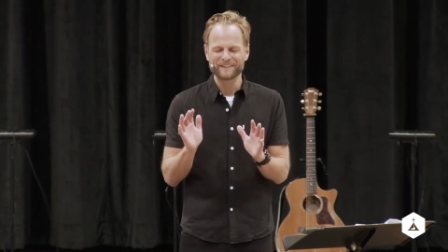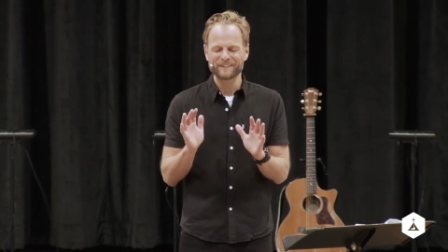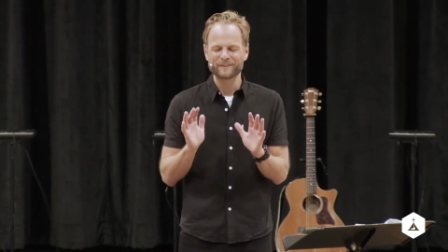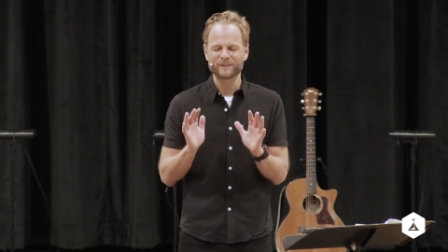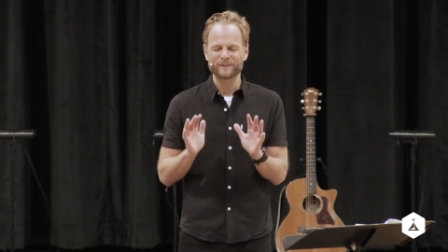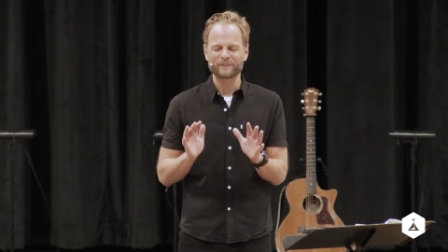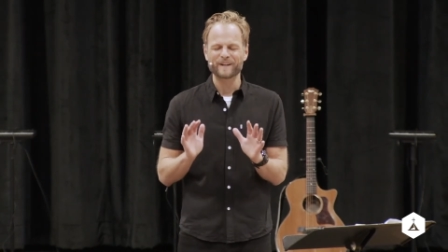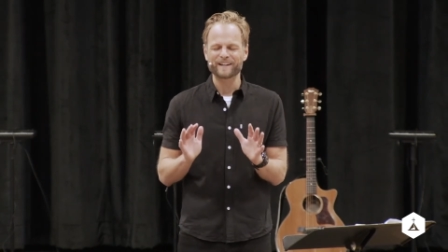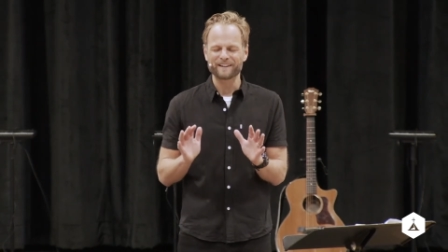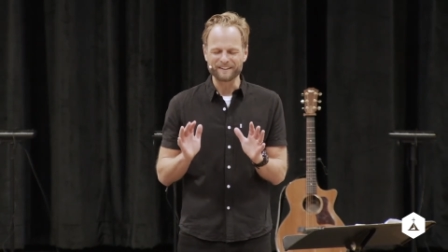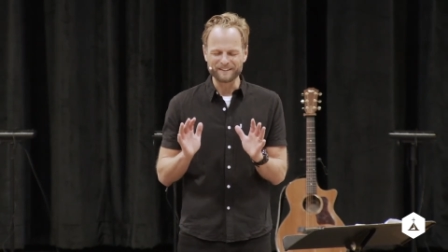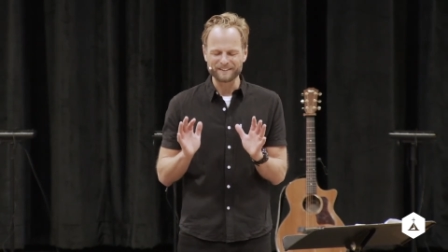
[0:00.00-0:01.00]
we're
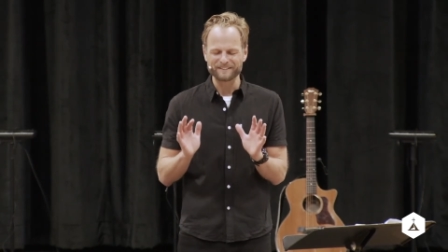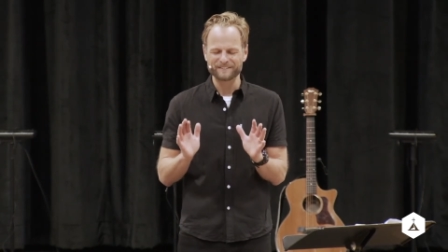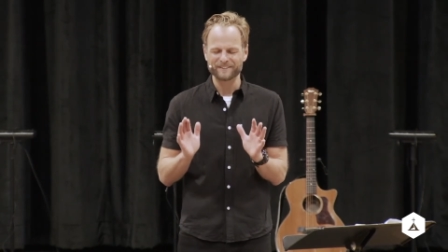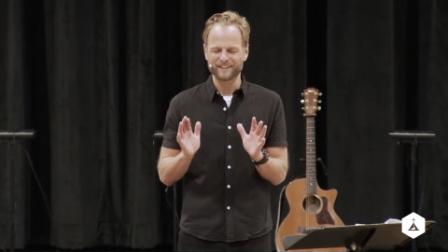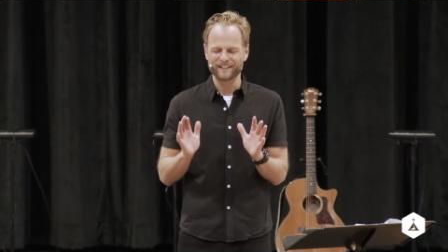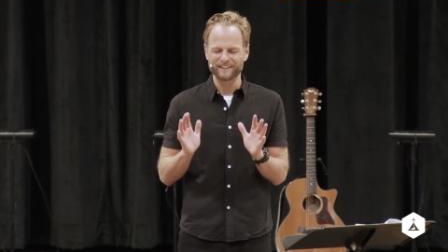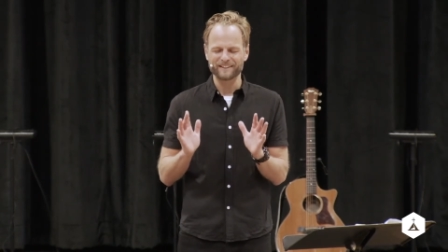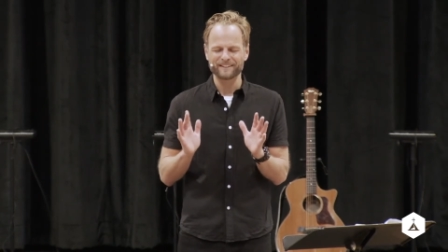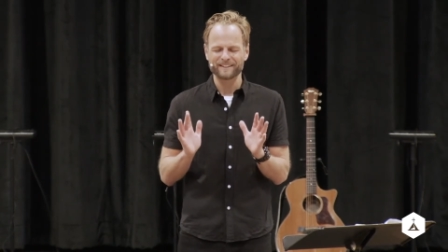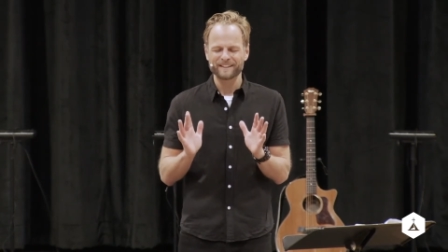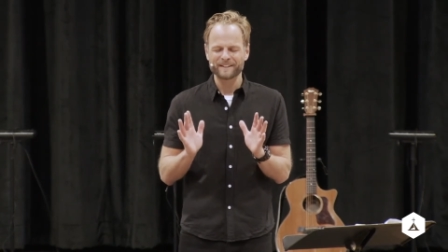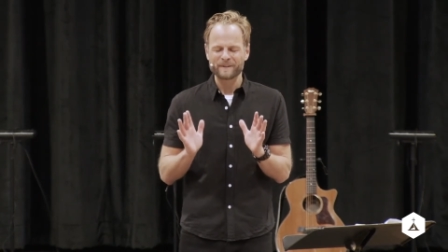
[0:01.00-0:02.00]
aware of you, God,
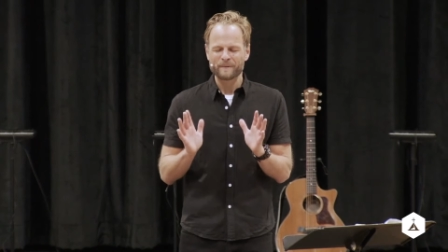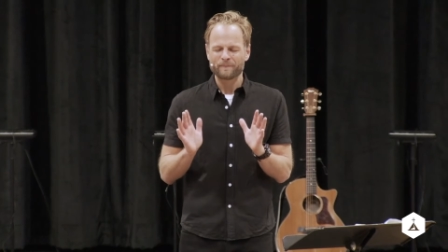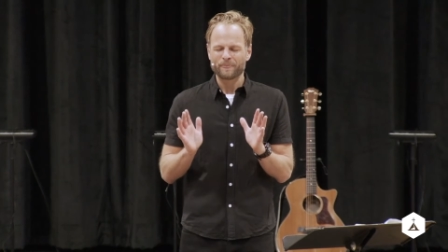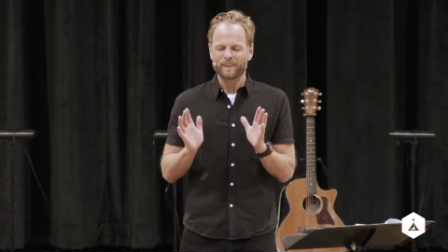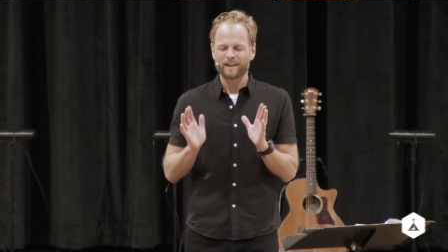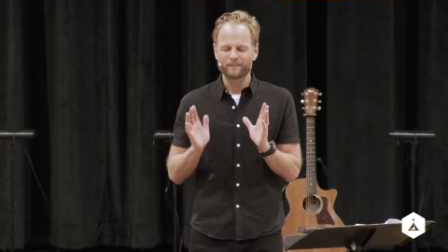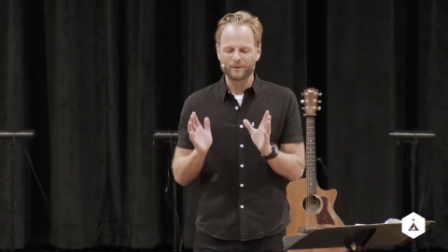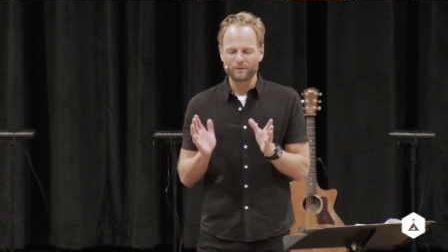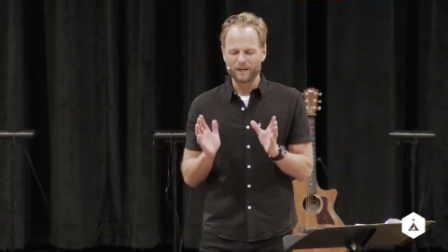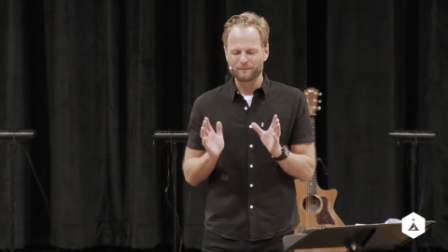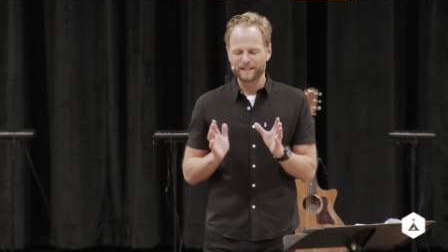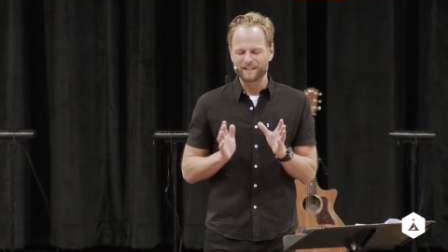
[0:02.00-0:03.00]
and we
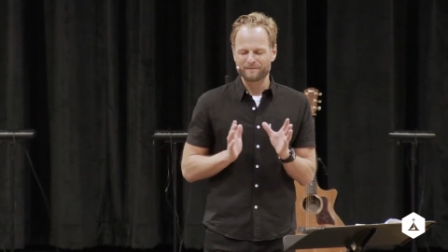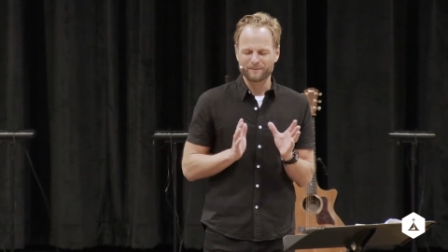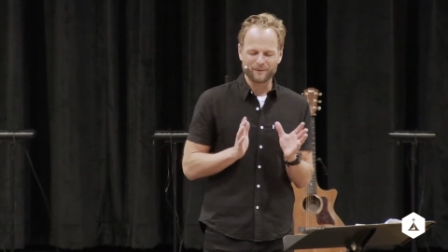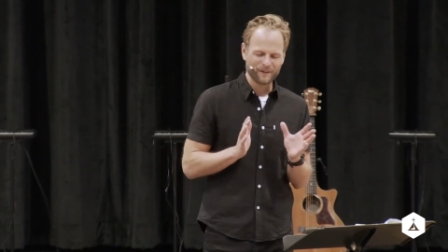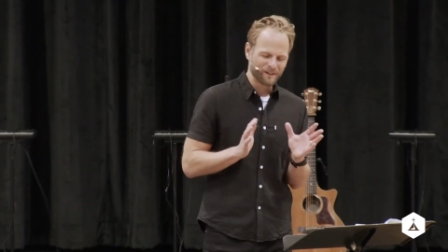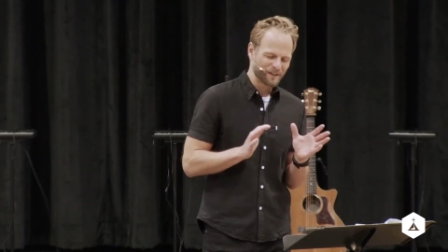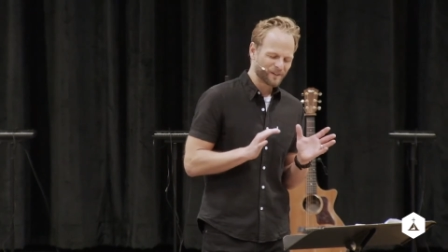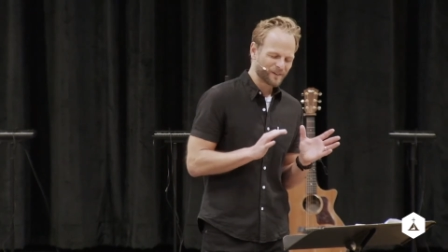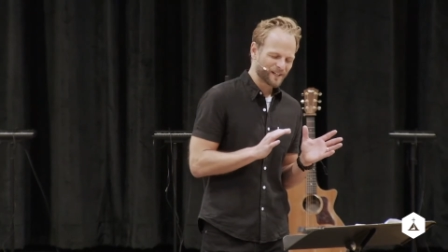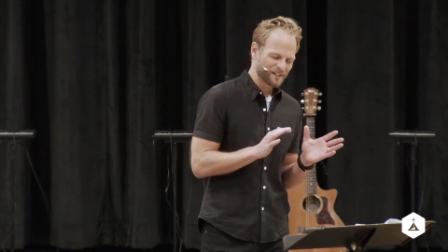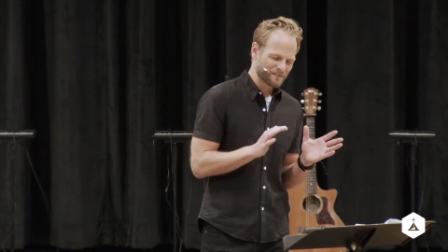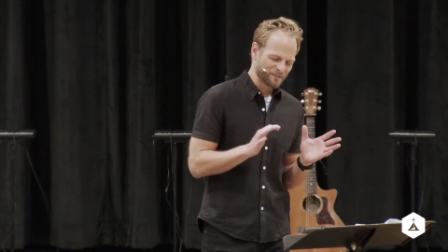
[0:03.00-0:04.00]
want to become more
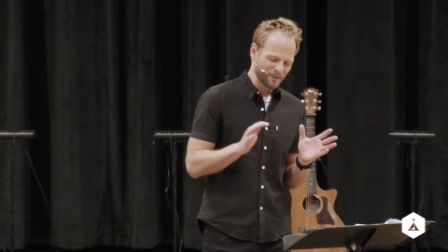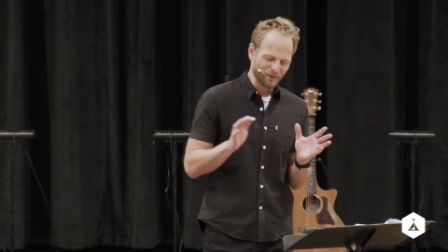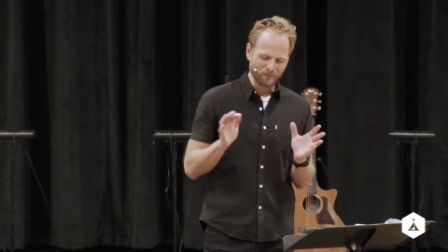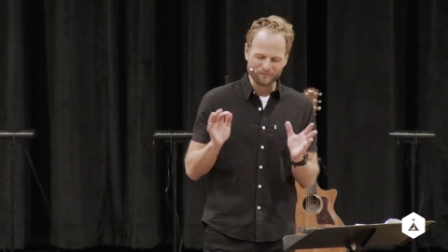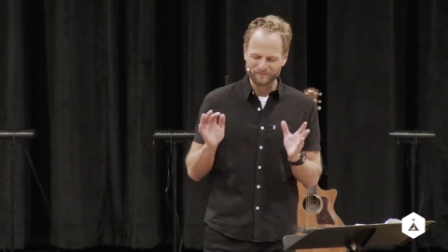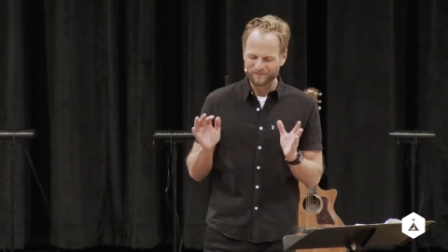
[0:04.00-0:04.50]
aware of you.